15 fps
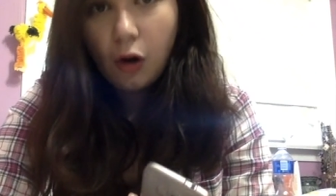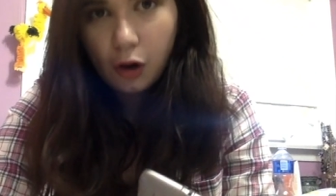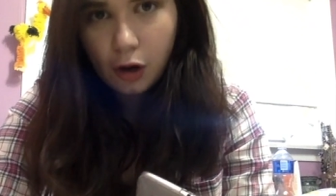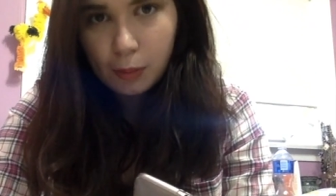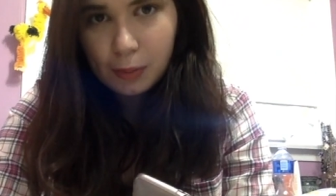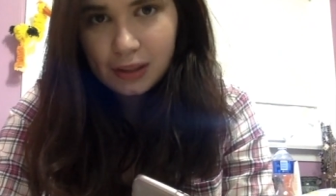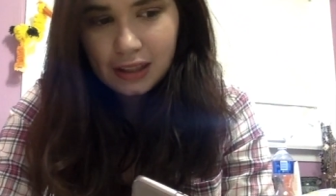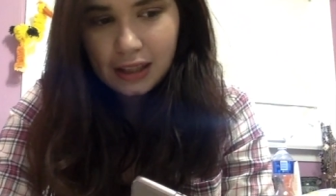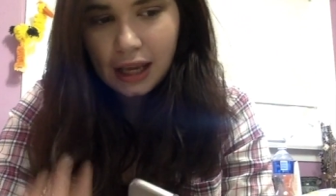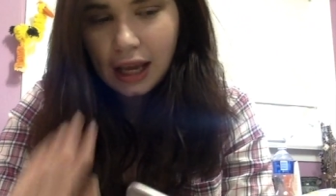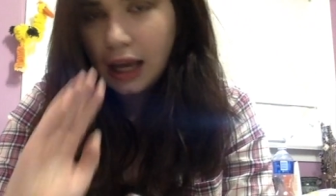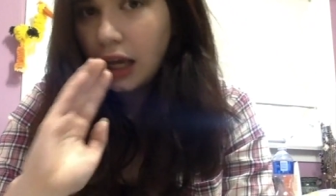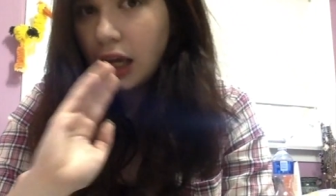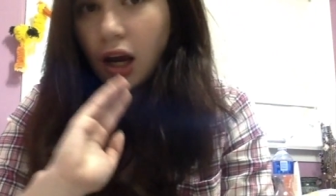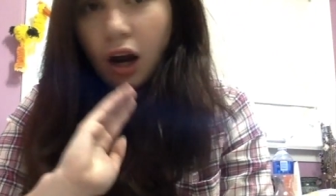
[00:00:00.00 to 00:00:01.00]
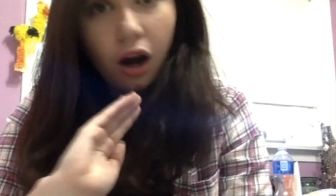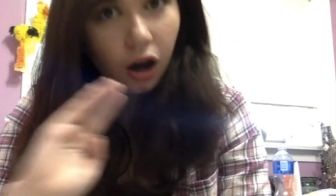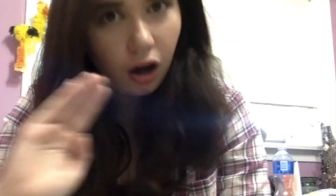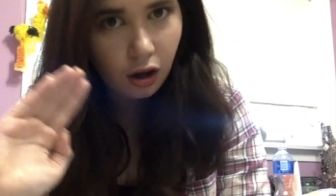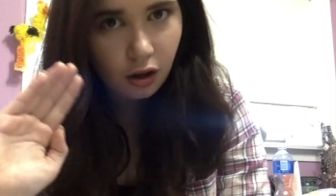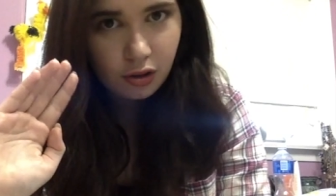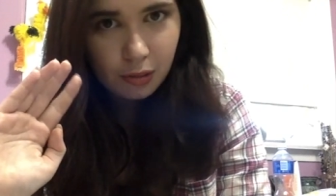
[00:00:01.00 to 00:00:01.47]
Urban Decay,
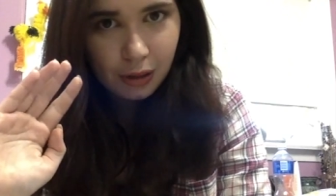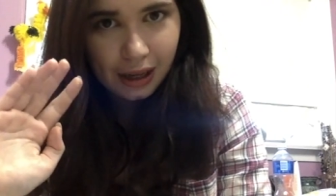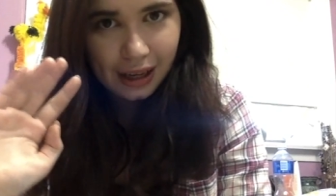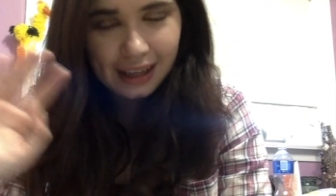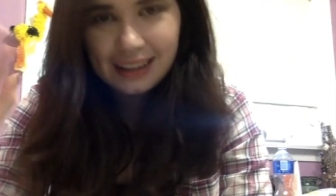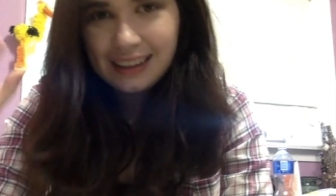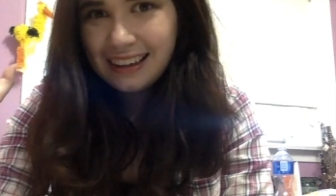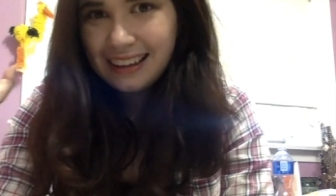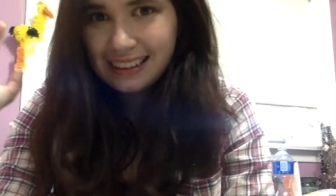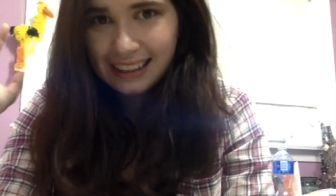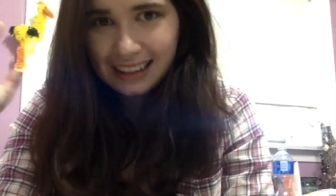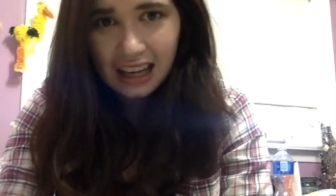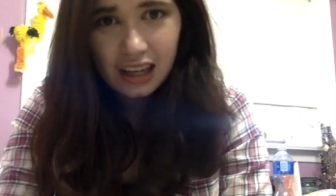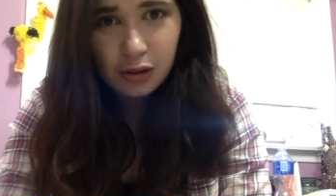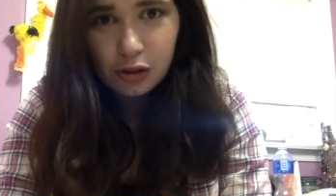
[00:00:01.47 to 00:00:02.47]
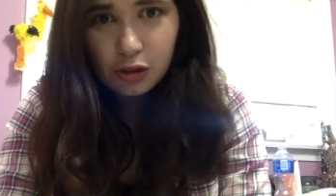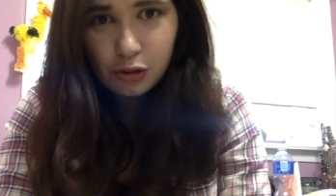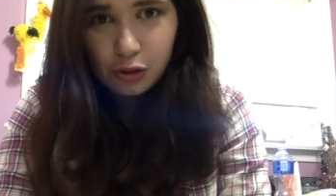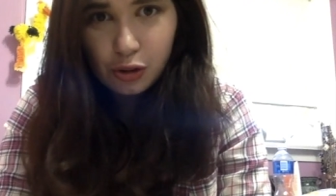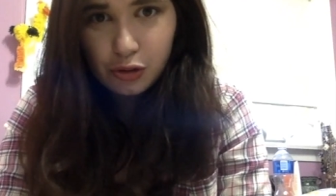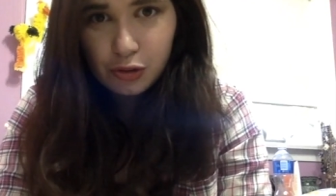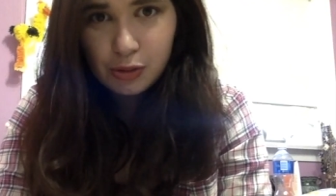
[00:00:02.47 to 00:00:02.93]
all the way. Like anyone
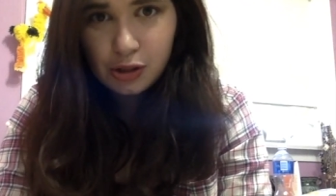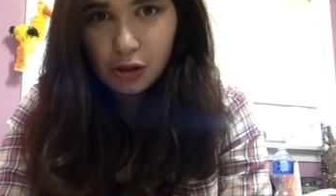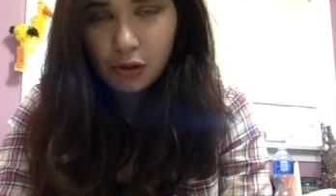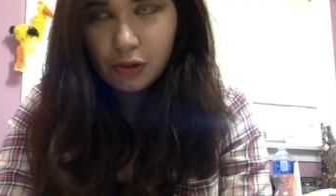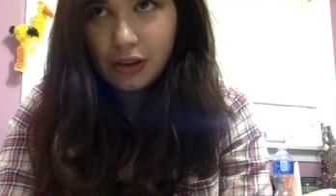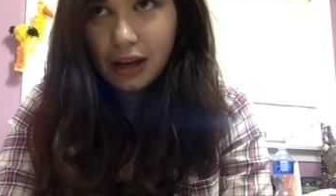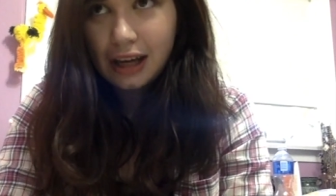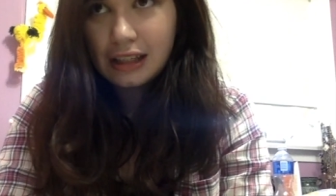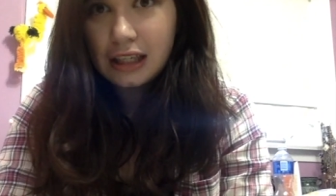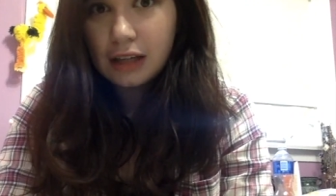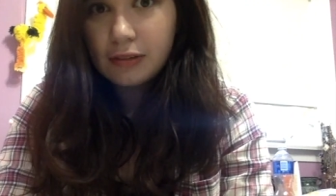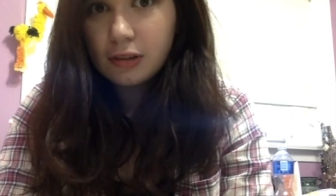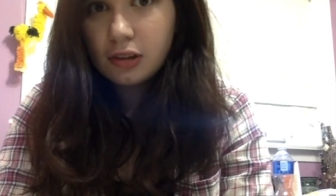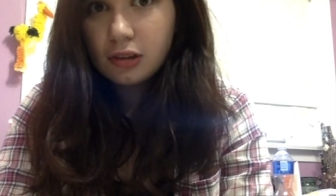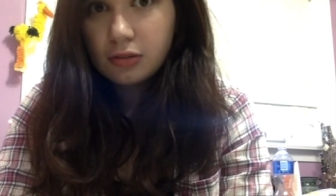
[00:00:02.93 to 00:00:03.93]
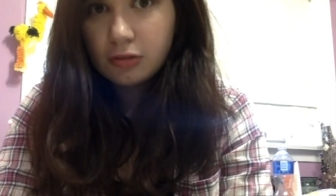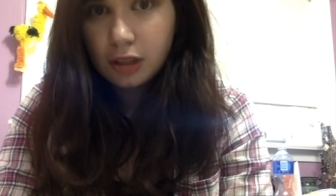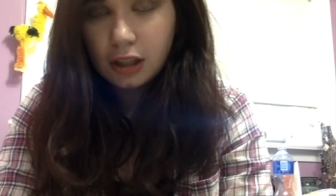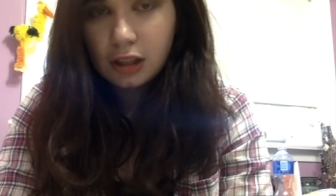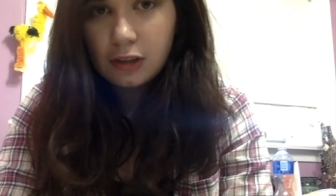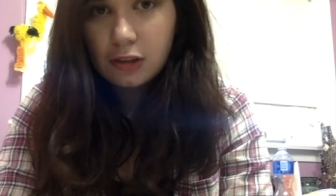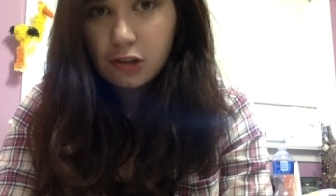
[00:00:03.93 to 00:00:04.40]
who knows me knows I never
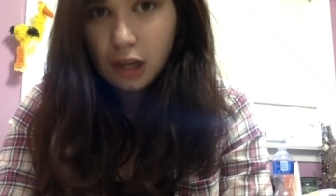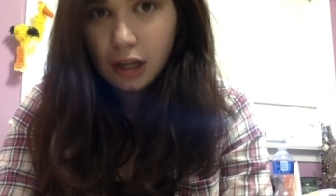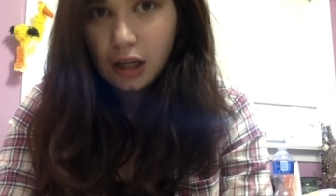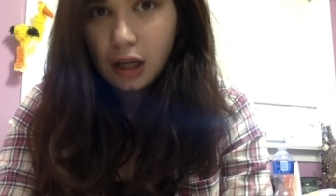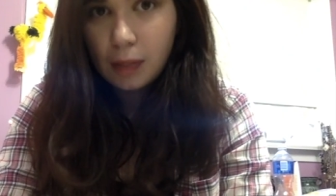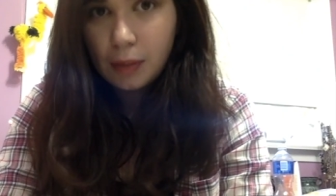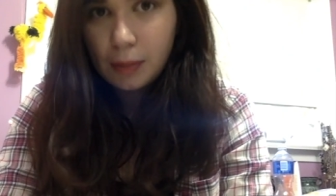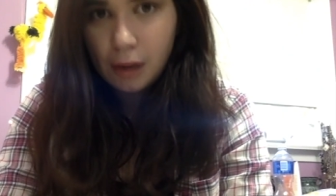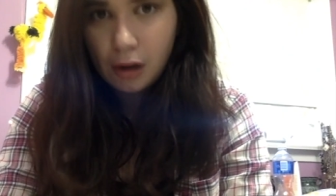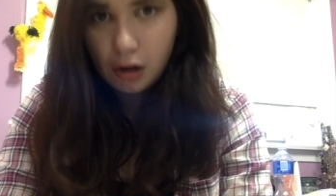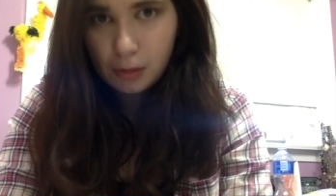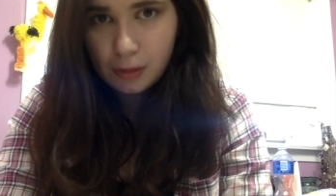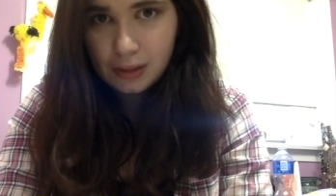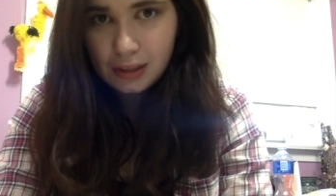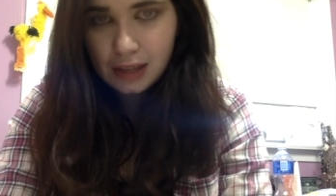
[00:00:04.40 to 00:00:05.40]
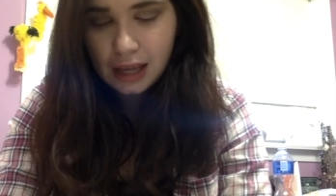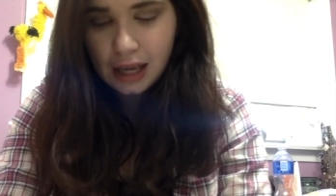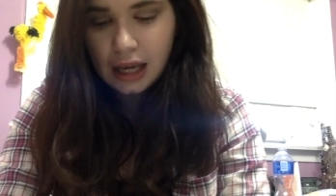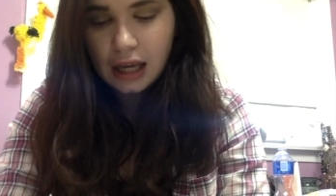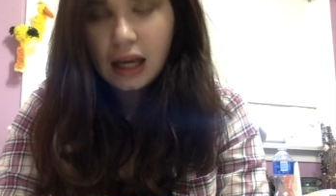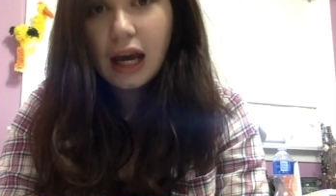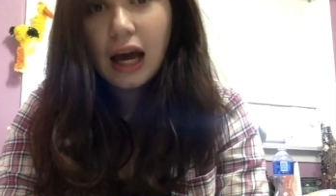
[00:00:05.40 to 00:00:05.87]
freaking shut up about Urban
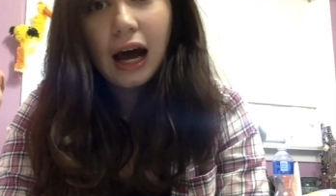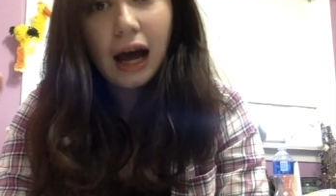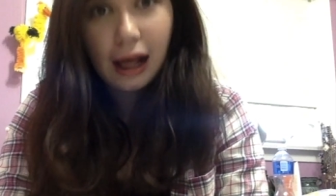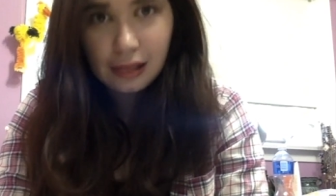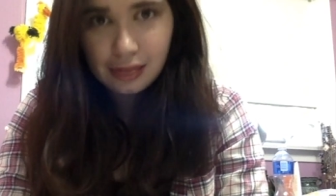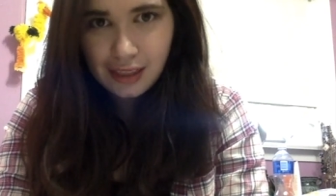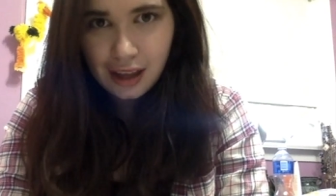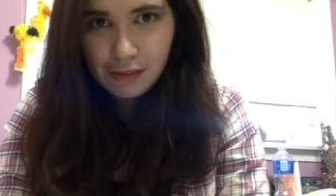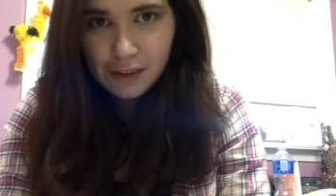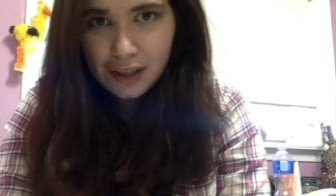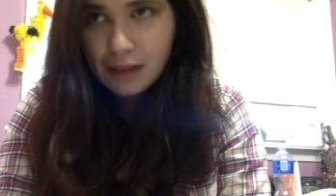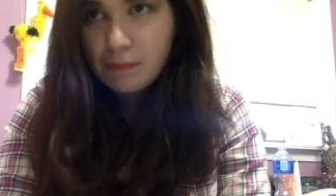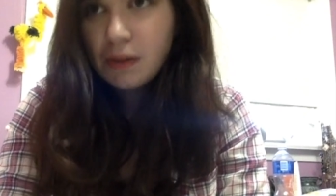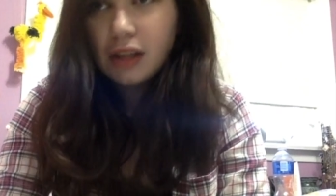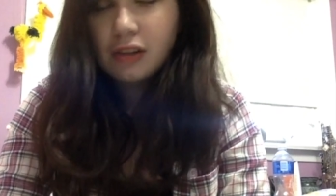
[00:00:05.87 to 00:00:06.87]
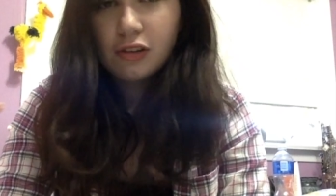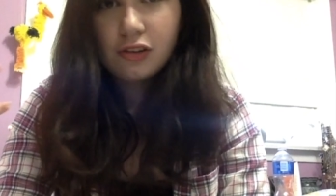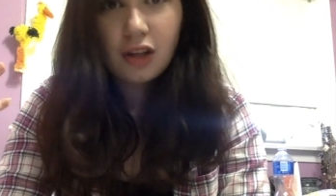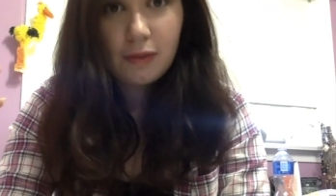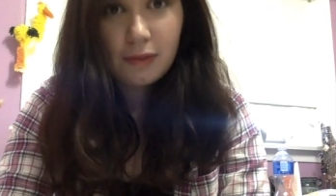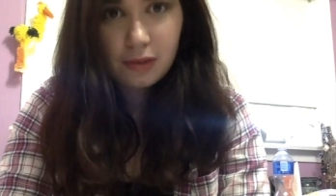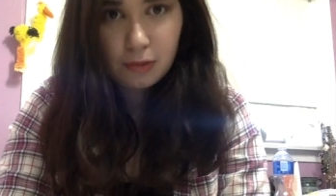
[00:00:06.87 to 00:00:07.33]
Decay. I love it. Their
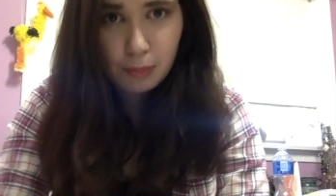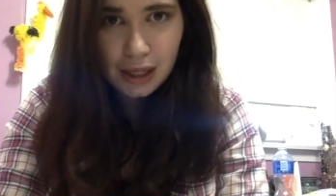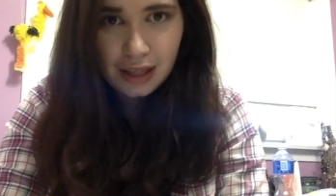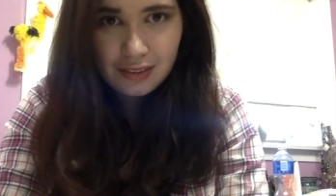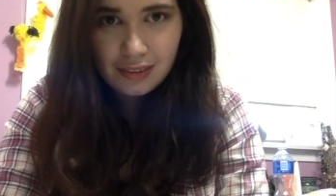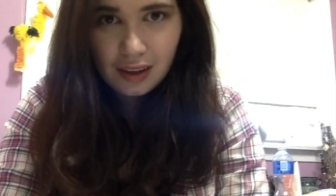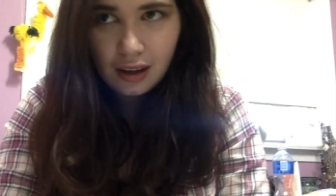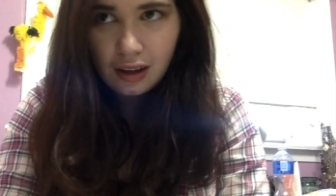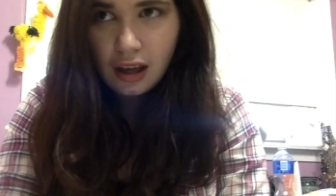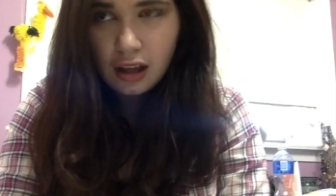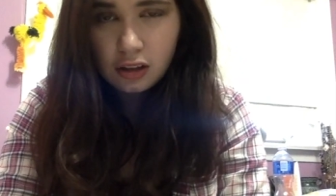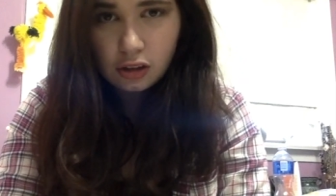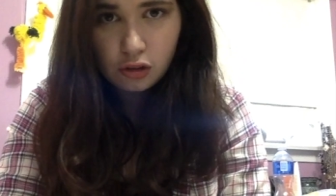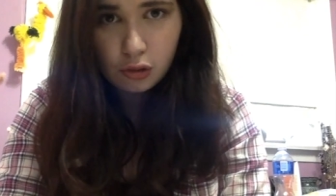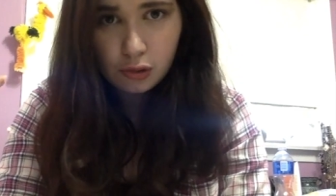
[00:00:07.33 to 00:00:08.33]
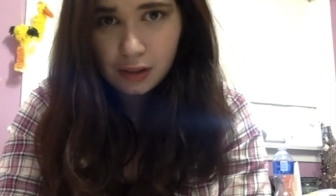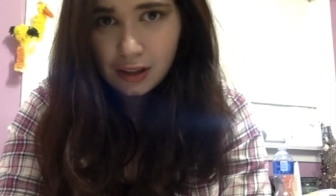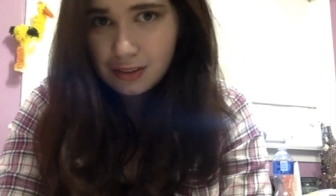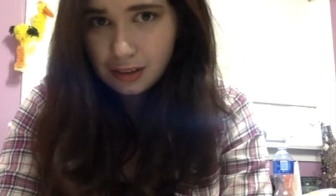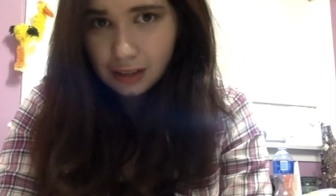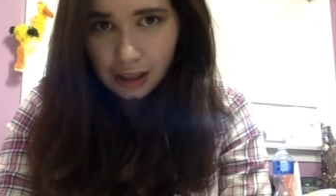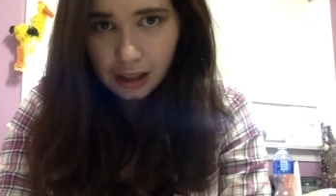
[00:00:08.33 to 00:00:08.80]
stuff is amazing. They don't
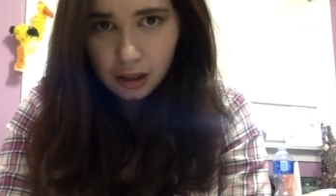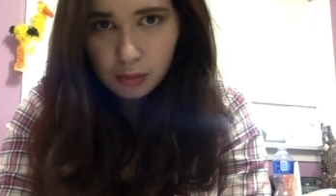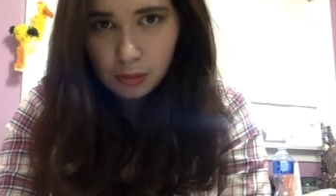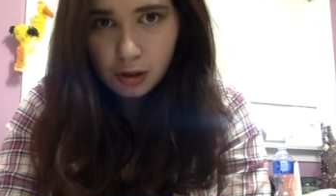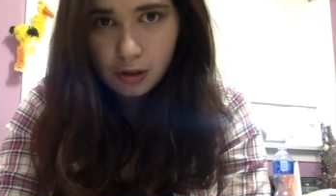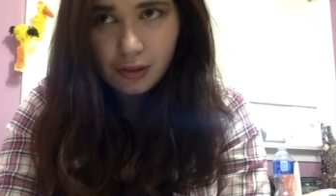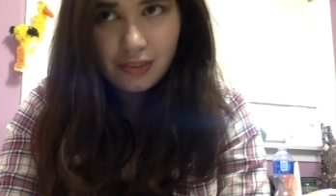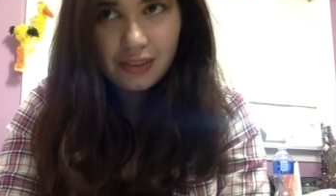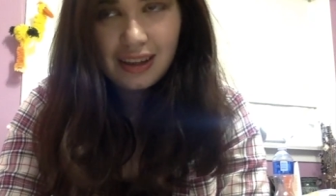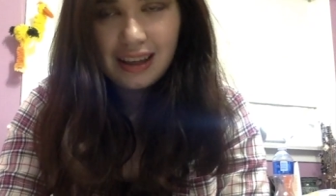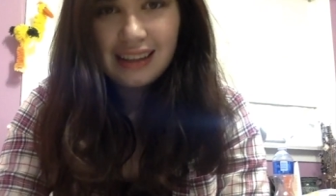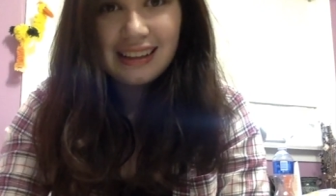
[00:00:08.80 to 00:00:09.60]
test on animals.